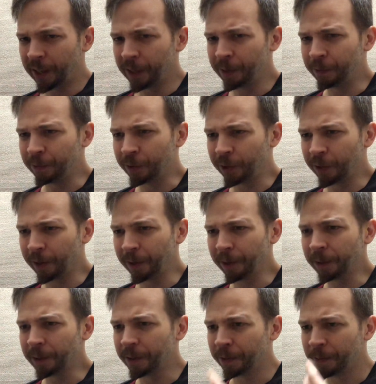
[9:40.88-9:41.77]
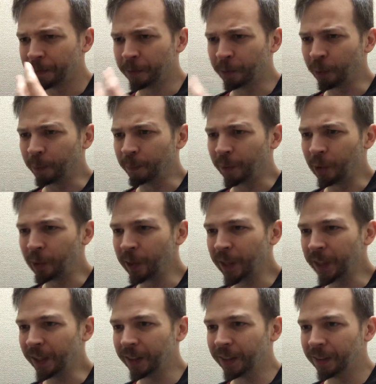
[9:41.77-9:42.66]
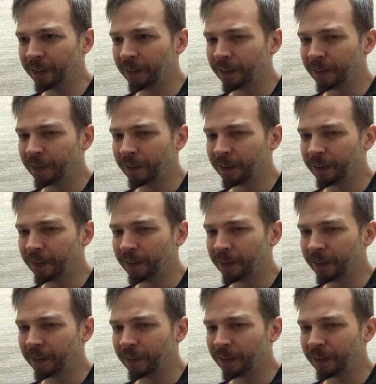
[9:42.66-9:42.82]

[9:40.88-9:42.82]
of dark, foreboding,